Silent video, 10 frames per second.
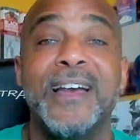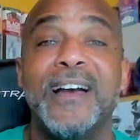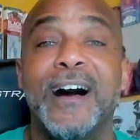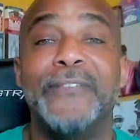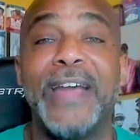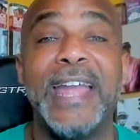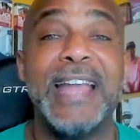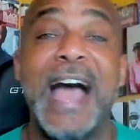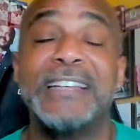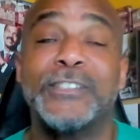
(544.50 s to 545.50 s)
of
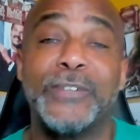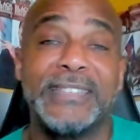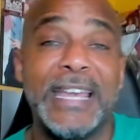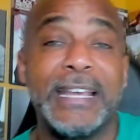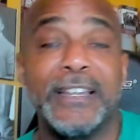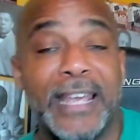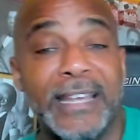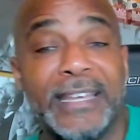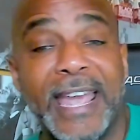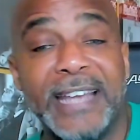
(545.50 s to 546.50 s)
AI so that they can
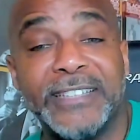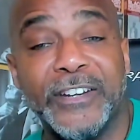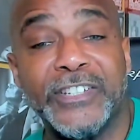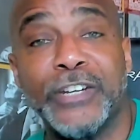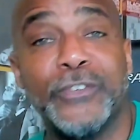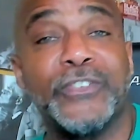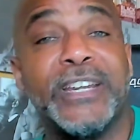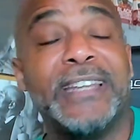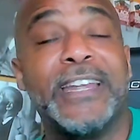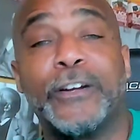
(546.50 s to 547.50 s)
engage their children
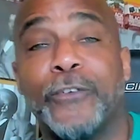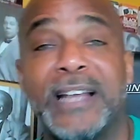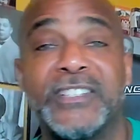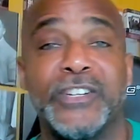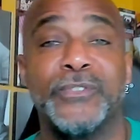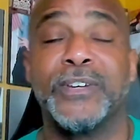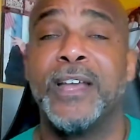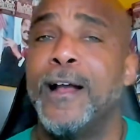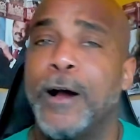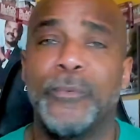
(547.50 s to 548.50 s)
and their grandchildren
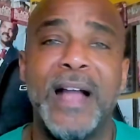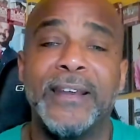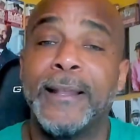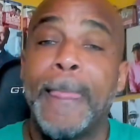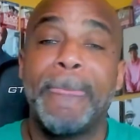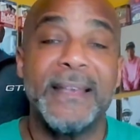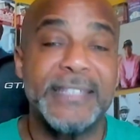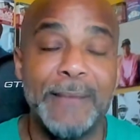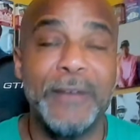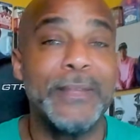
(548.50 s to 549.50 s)
around it. And
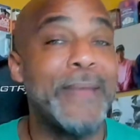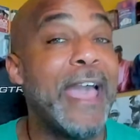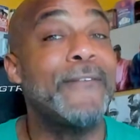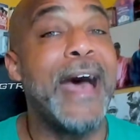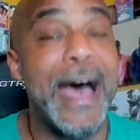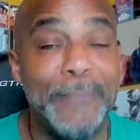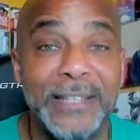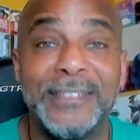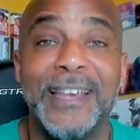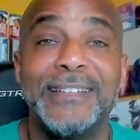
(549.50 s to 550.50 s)
some of them have
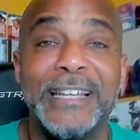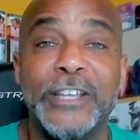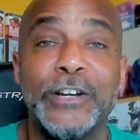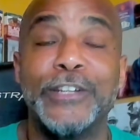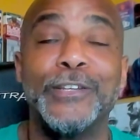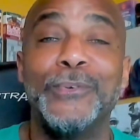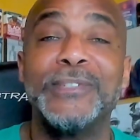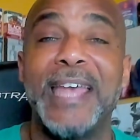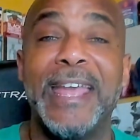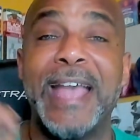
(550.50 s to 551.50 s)
hobbies that they're going to use
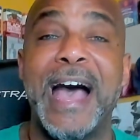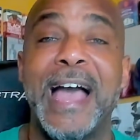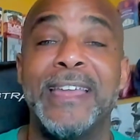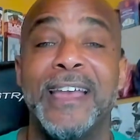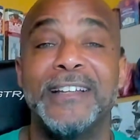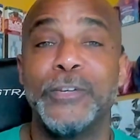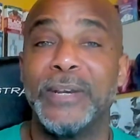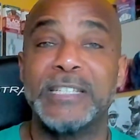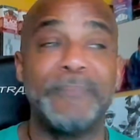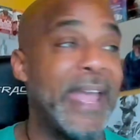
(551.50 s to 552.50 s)
AI to
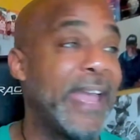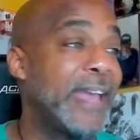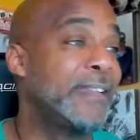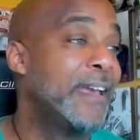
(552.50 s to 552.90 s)
expand